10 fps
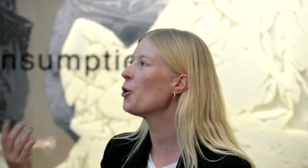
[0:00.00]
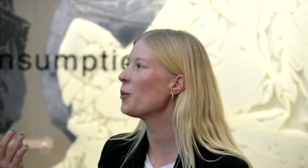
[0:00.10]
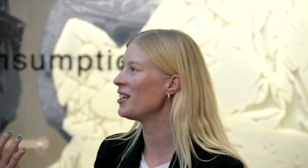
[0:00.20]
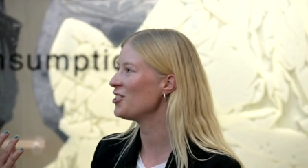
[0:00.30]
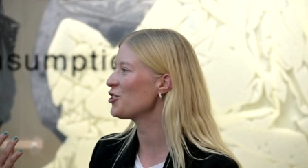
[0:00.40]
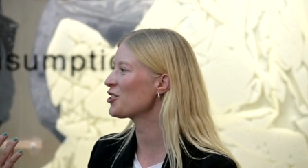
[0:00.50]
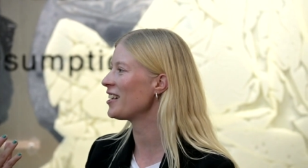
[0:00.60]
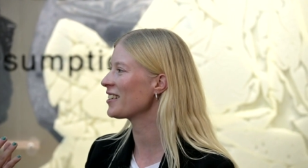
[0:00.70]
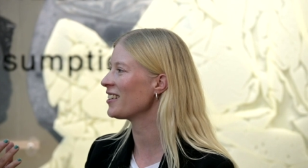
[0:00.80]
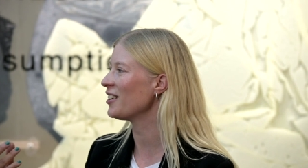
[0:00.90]
nowhere, just
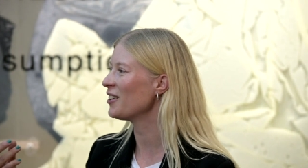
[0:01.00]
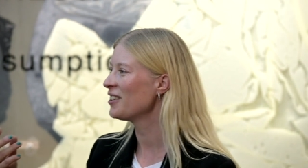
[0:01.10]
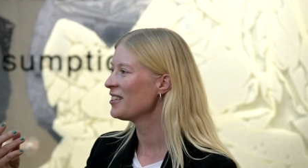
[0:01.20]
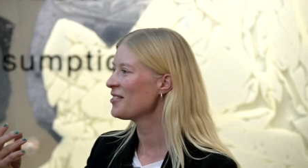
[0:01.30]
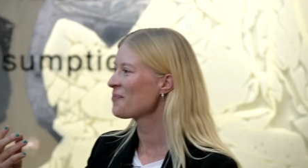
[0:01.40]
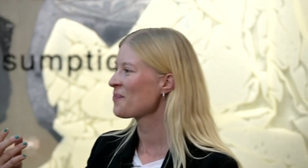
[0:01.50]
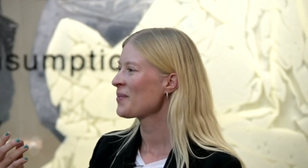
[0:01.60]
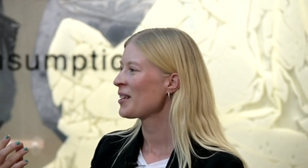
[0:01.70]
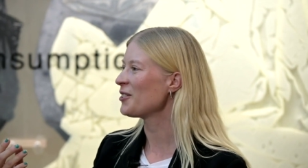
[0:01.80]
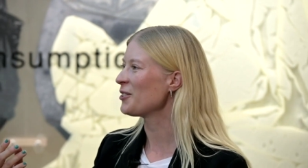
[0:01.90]
like a
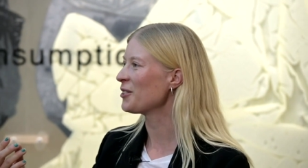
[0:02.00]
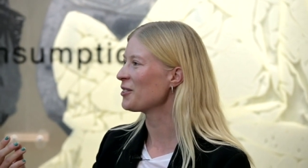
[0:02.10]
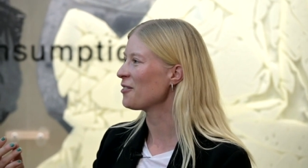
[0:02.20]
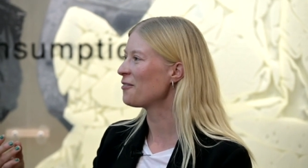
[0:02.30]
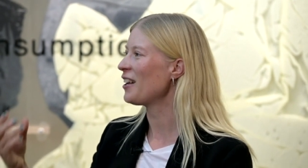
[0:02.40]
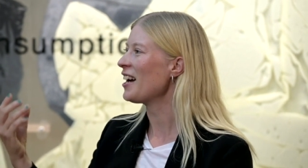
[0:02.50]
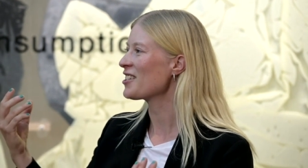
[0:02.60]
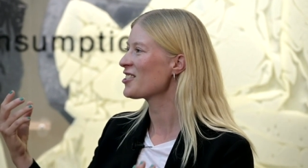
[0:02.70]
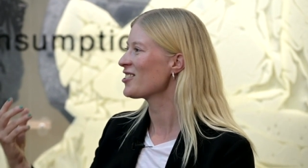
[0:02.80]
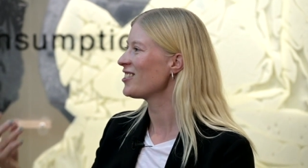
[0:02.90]
you know
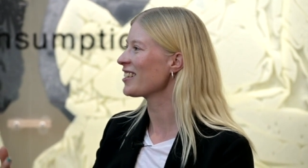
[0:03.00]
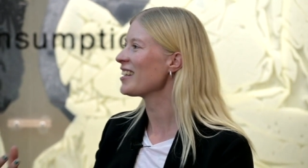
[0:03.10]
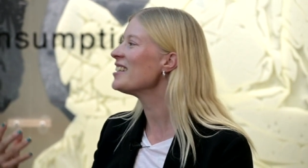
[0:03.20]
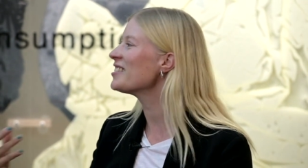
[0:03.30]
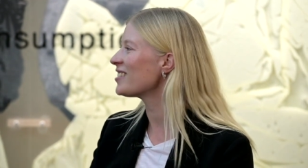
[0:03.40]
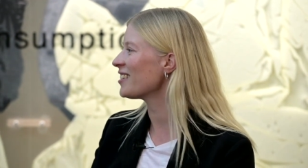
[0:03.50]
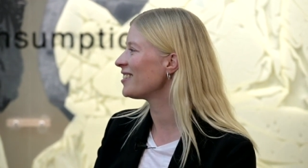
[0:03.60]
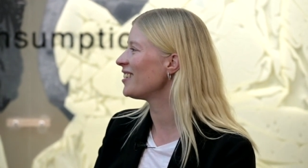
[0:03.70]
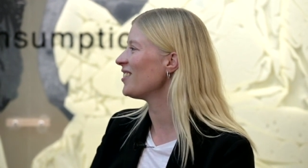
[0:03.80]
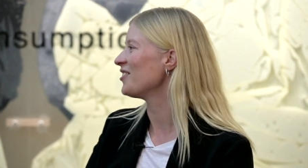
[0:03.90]
flash, like yeah.
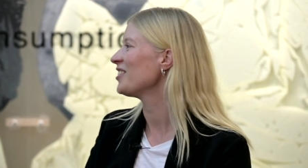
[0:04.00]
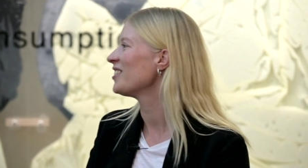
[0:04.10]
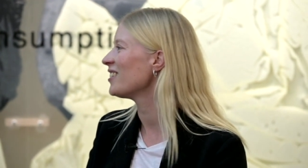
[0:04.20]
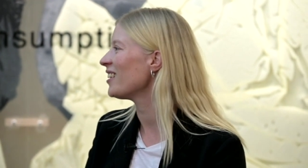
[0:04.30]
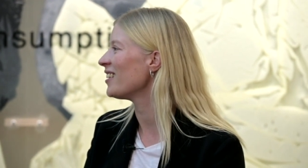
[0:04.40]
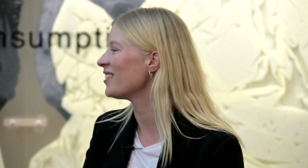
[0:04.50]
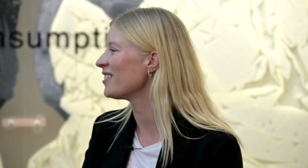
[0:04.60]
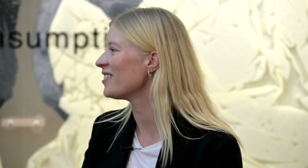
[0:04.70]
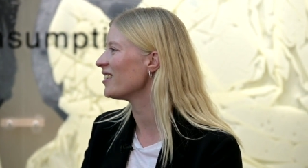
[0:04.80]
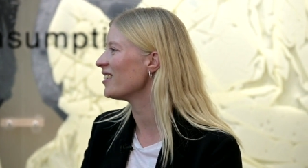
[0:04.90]
instant love.
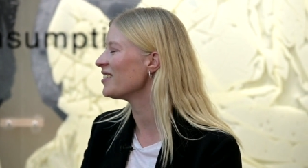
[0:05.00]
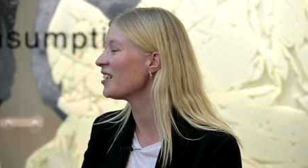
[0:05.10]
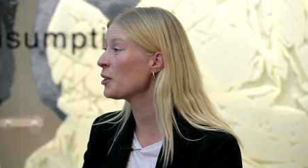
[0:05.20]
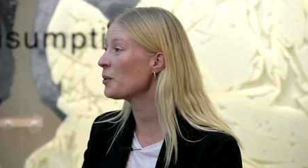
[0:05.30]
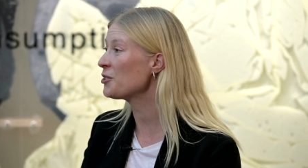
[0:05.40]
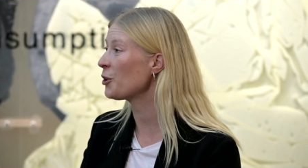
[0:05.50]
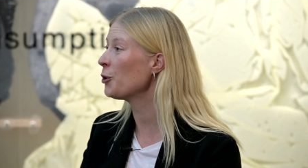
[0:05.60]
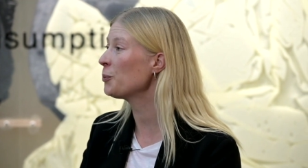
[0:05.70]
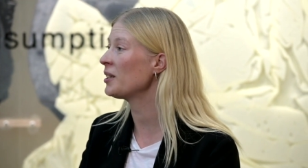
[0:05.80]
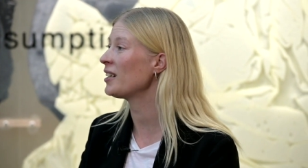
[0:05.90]
And uh, then I went
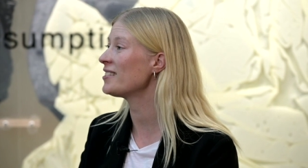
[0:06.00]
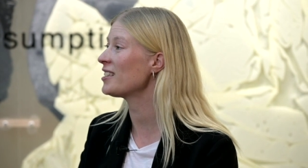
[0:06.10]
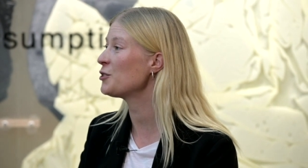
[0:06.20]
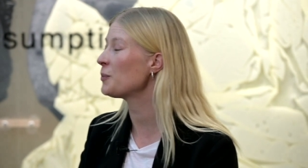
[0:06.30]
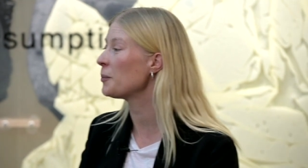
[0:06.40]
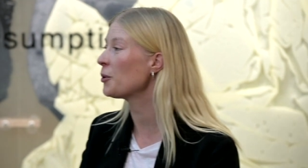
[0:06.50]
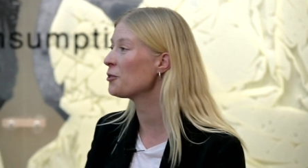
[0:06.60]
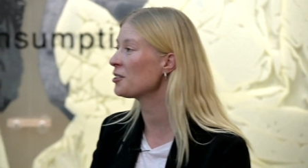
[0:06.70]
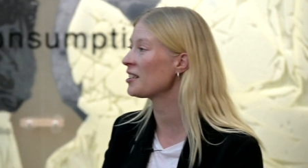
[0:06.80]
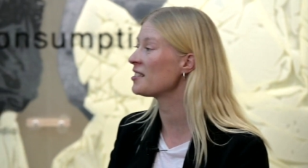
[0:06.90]
home and I said to my
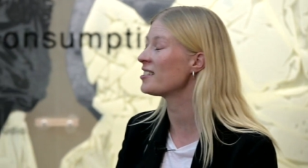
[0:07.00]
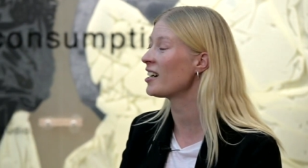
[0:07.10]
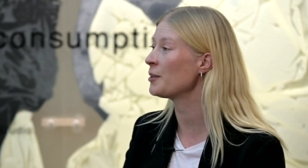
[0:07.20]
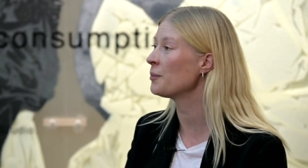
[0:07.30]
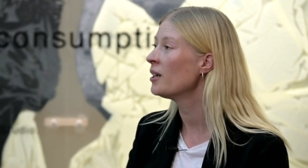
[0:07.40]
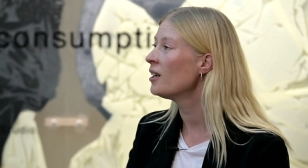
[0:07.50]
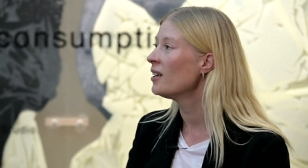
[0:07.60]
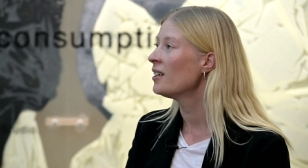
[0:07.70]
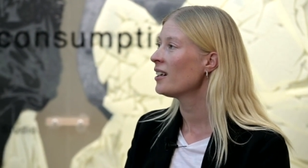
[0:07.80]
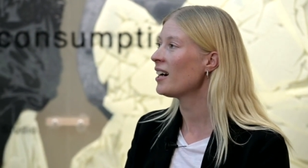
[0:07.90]
boyfriend at the time,
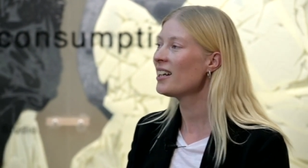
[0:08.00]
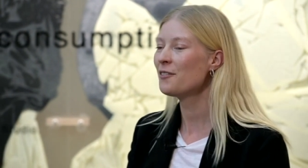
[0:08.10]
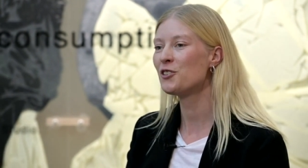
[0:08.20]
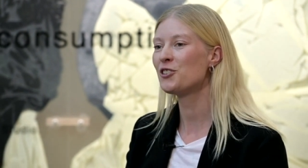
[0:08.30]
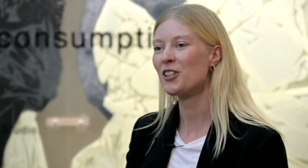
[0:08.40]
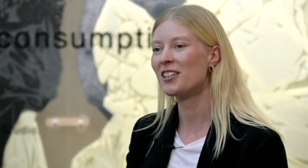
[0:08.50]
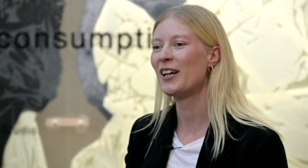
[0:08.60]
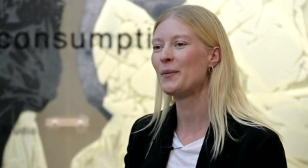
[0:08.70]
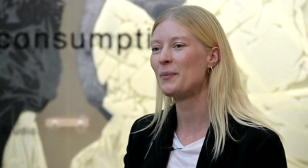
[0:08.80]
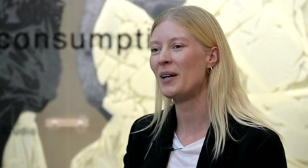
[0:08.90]
I have to start
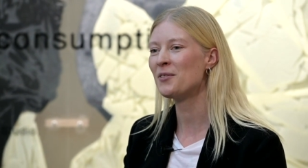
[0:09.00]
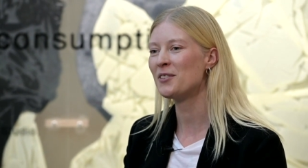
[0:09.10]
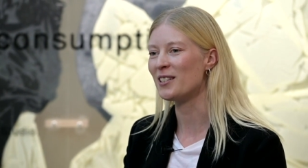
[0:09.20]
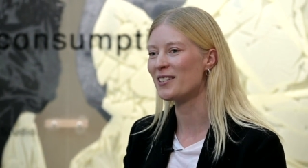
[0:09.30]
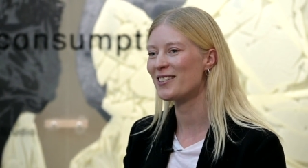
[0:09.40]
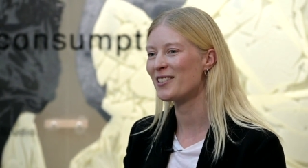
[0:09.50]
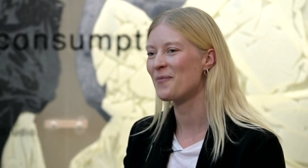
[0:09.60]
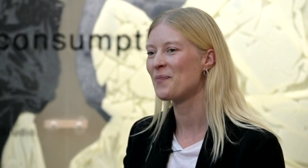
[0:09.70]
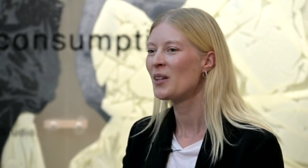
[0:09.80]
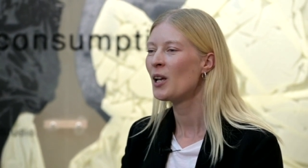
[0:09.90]
climbing mountains.
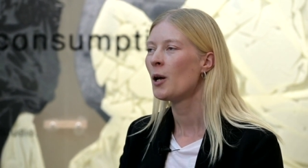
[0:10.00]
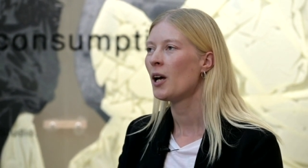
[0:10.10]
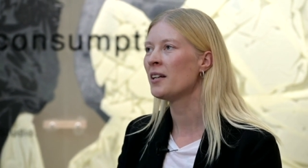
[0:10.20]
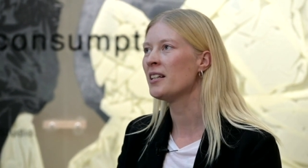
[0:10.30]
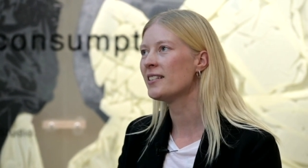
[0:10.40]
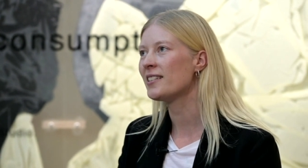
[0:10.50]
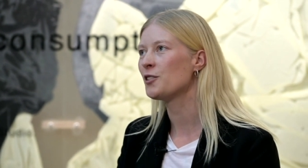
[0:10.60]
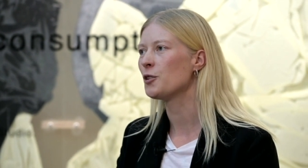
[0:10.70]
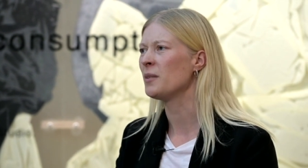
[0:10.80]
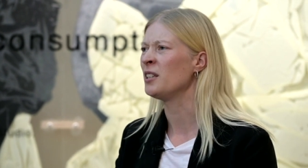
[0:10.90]
And he
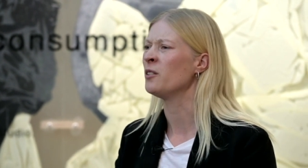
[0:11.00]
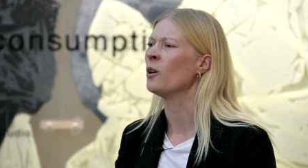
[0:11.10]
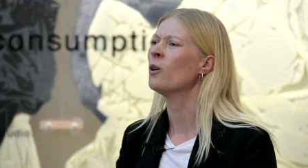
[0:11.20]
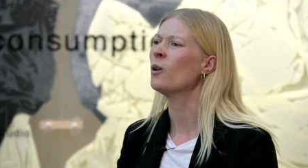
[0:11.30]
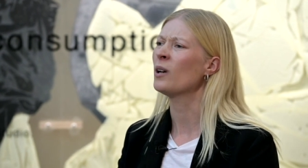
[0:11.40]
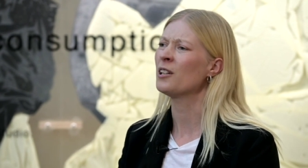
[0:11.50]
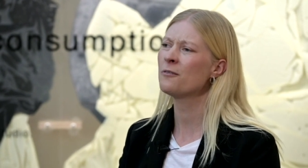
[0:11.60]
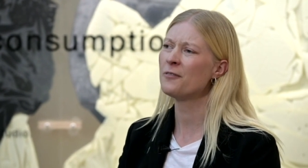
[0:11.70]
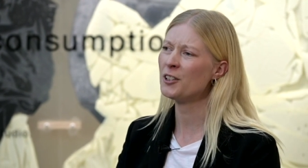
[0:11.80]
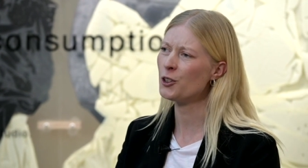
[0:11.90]
said to me, No, I
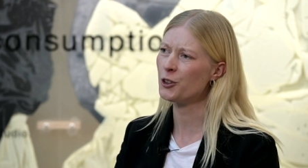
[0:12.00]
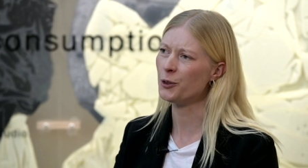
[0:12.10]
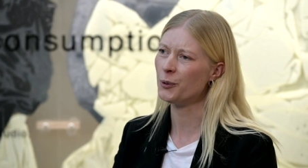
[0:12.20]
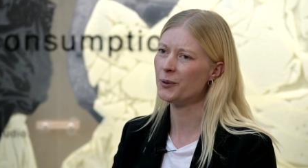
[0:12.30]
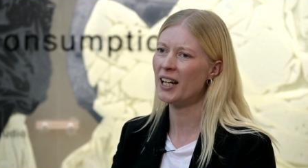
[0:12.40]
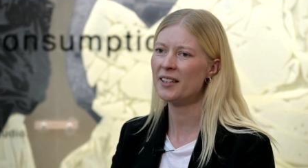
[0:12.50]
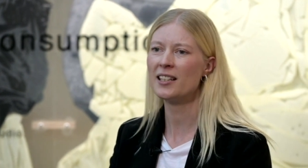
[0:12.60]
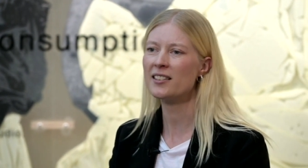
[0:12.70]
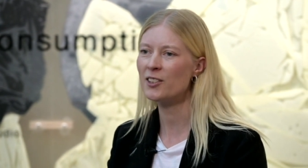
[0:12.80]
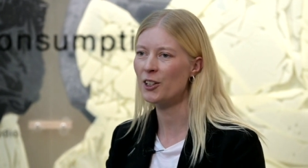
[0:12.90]
don't think you should do that.
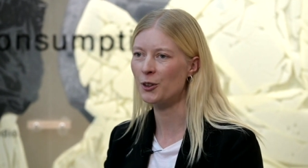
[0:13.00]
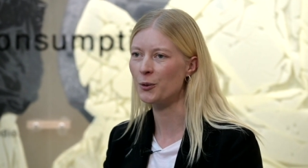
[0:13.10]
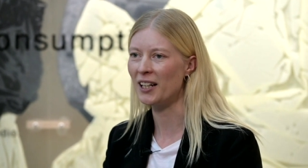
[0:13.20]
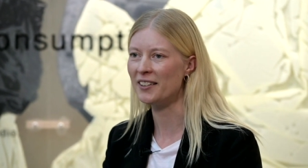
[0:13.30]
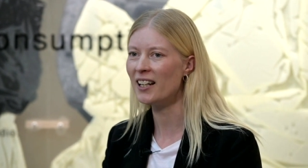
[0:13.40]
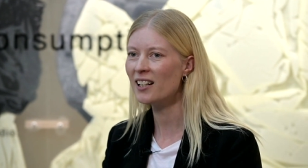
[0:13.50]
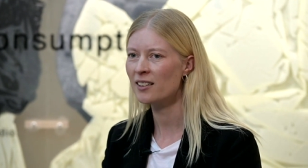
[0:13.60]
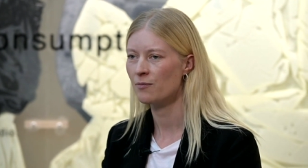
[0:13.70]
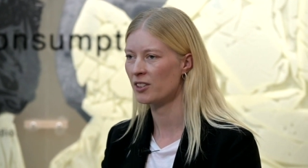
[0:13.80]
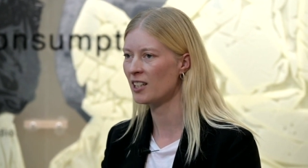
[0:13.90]
That's not a good
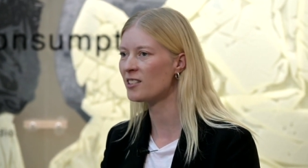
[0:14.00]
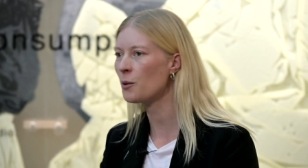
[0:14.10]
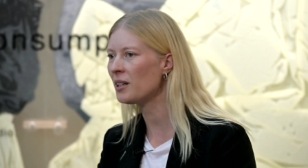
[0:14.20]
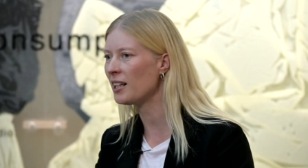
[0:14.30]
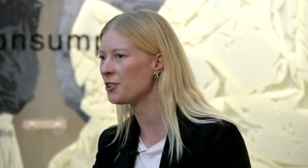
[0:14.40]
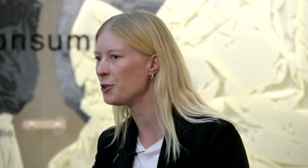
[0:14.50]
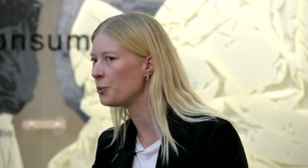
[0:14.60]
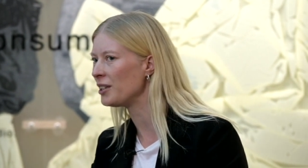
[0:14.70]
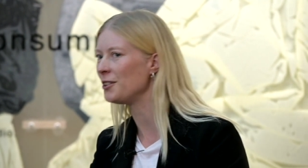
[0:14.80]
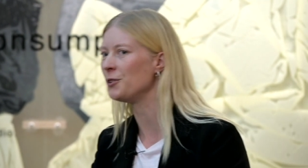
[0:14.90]
idea. Can someone like
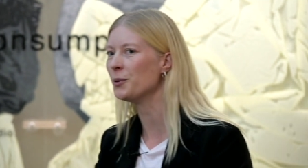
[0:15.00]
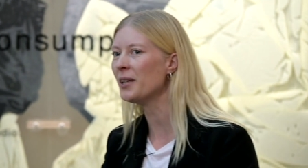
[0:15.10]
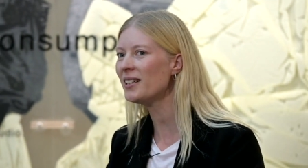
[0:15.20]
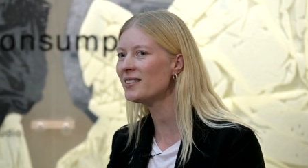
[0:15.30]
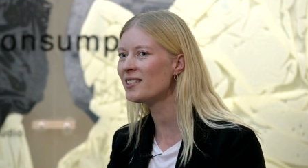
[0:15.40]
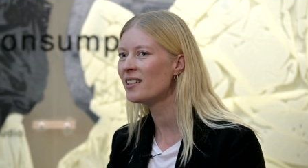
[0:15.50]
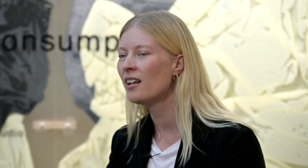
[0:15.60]
you really do that?